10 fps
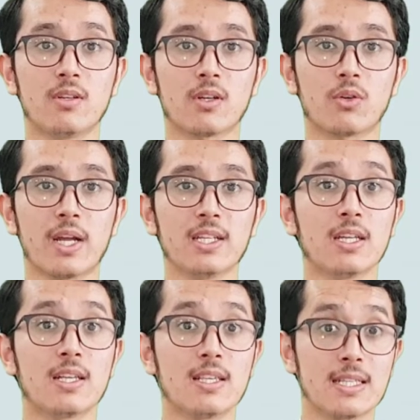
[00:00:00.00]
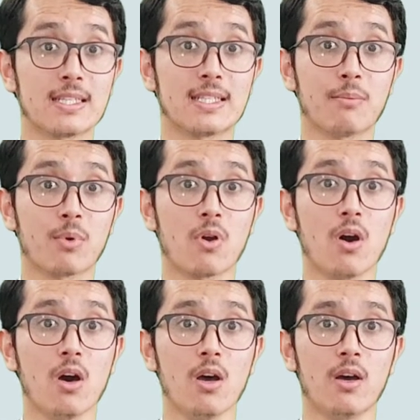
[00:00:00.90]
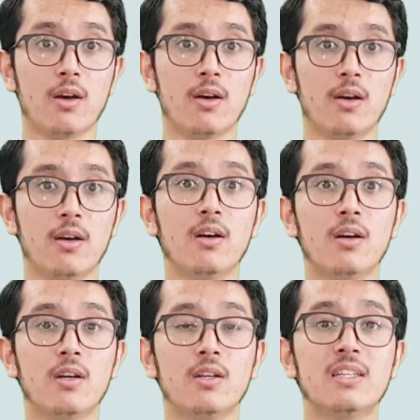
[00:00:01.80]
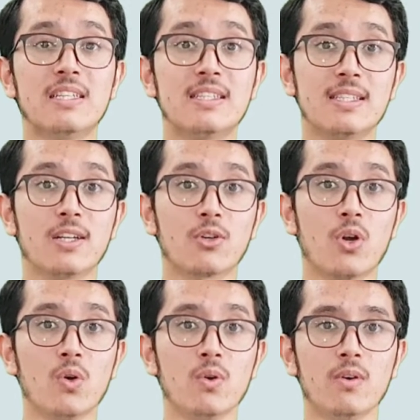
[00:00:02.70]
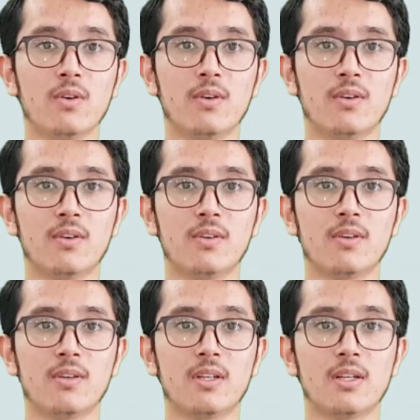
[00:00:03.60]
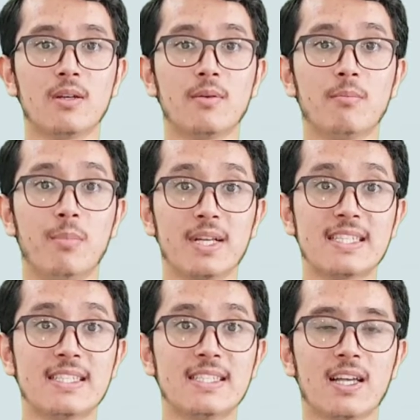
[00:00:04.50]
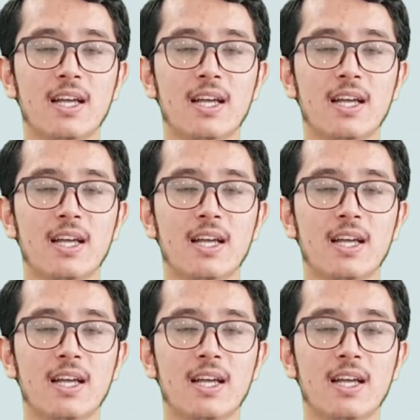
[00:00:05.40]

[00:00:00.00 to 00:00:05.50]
Great. Zebra, zero, buzz.